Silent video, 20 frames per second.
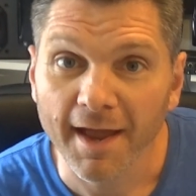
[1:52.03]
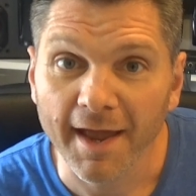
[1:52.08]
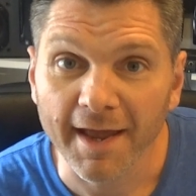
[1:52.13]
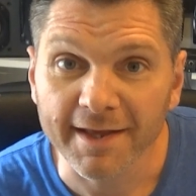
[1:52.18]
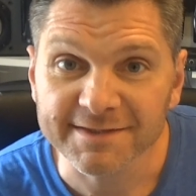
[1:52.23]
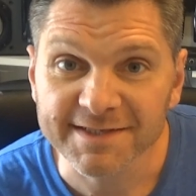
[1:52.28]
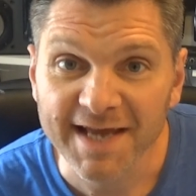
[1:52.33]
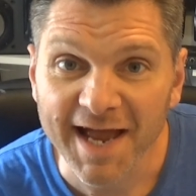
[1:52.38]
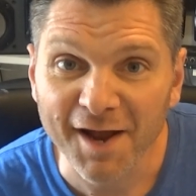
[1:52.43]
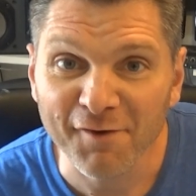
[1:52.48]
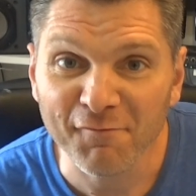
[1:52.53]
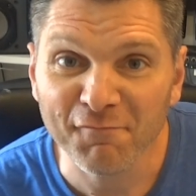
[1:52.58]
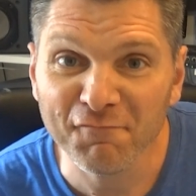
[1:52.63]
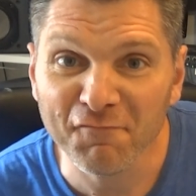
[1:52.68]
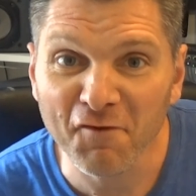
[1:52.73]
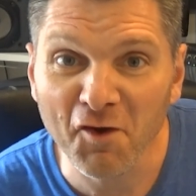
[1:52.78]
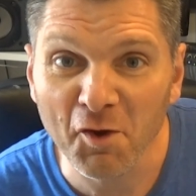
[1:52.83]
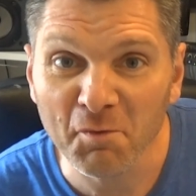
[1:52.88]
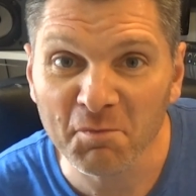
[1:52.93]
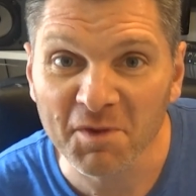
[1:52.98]
It's how
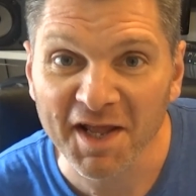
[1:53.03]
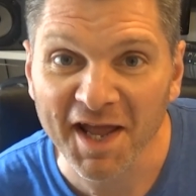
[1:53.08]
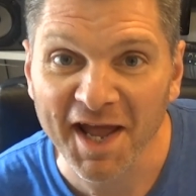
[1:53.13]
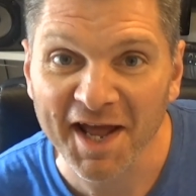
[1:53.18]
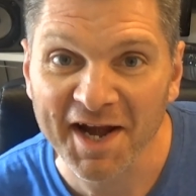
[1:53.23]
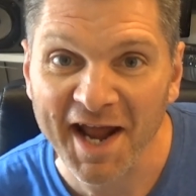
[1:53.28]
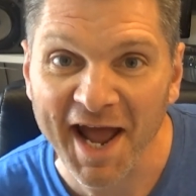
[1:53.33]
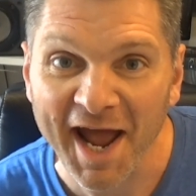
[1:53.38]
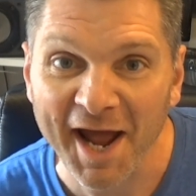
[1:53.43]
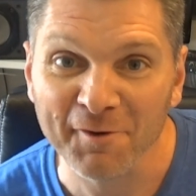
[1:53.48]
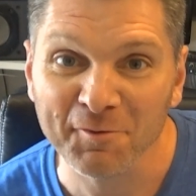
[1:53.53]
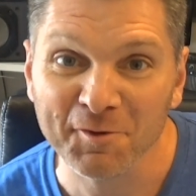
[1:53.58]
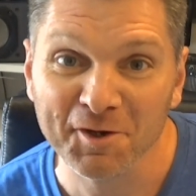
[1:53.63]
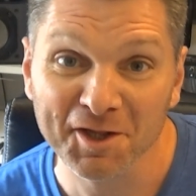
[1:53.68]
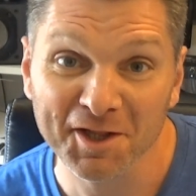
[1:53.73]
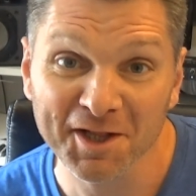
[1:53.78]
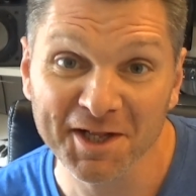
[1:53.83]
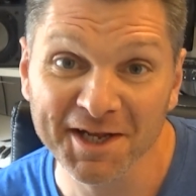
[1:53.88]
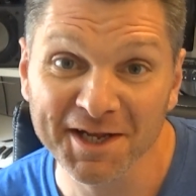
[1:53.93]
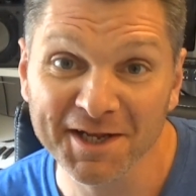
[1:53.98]
firmly and how
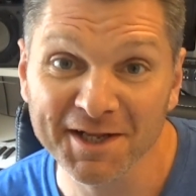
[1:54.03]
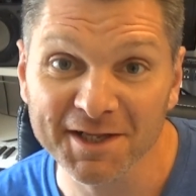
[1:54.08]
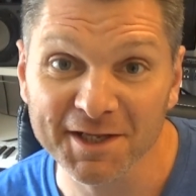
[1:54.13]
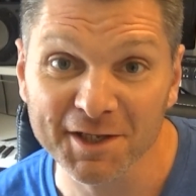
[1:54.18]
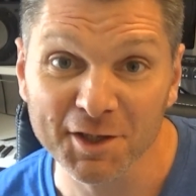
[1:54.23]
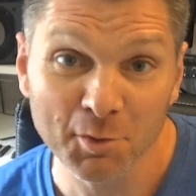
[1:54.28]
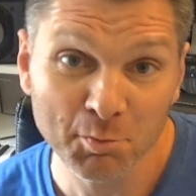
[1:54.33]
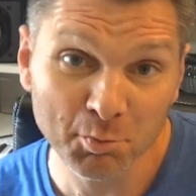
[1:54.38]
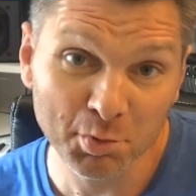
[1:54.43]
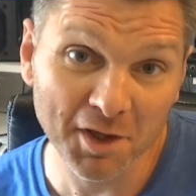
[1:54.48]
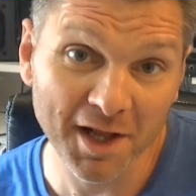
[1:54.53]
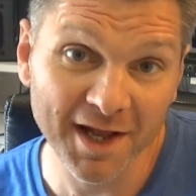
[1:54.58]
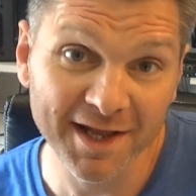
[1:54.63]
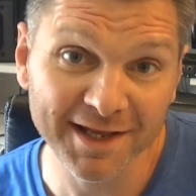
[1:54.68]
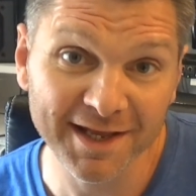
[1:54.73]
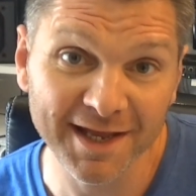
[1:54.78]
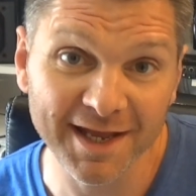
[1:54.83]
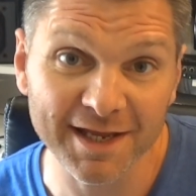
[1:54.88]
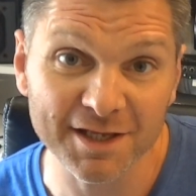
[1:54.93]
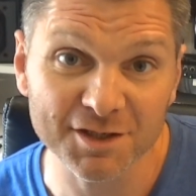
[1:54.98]
clearly you
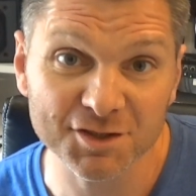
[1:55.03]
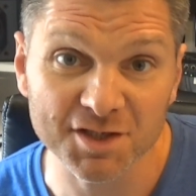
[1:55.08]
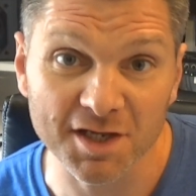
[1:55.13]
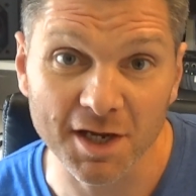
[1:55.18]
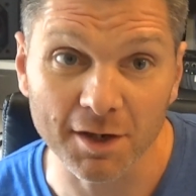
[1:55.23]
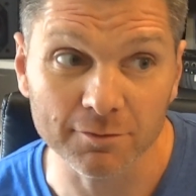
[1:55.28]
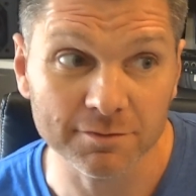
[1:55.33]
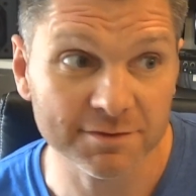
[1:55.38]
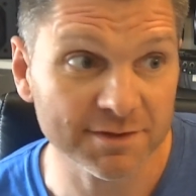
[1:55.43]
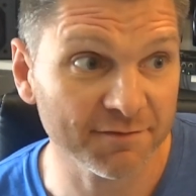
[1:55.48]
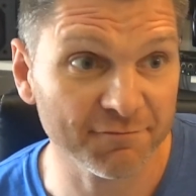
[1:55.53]
play each note.